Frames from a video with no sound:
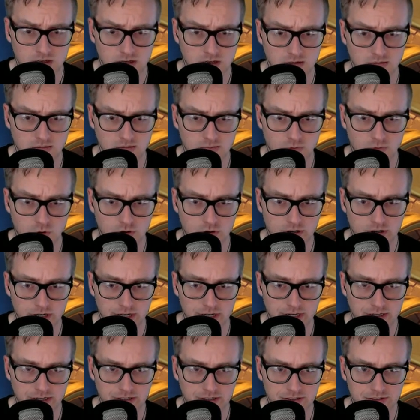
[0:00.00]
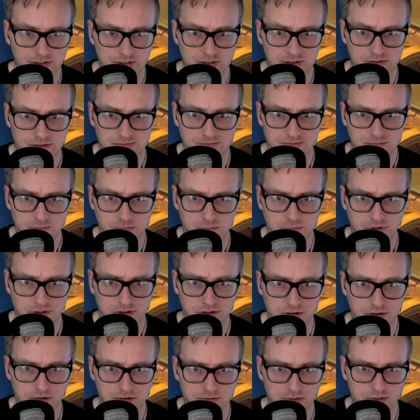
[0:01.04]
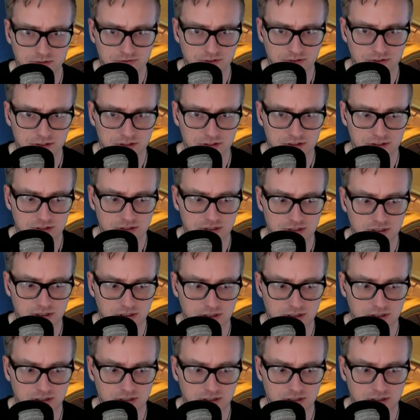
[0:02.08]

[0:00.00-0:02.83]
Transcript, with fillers: More eggs. Play the golden one first.